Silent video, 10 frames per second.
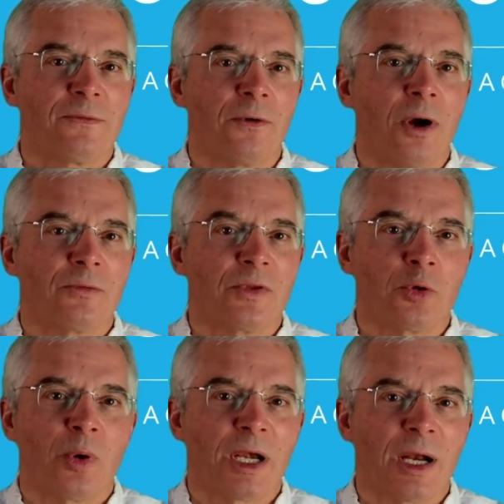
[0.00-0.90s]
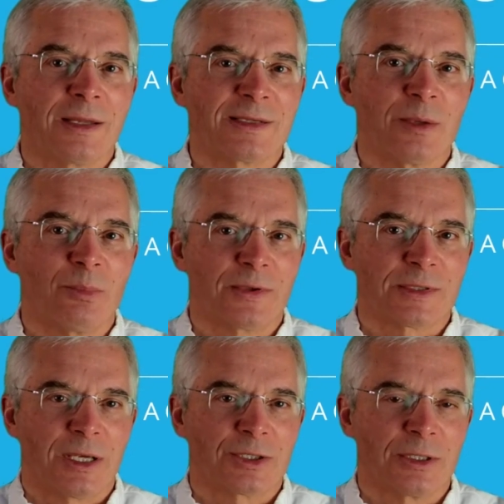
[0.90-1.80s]
for all of the 29 simple
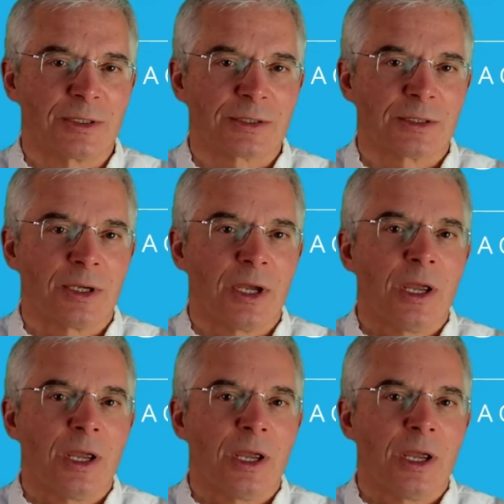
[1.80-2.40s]
sessions,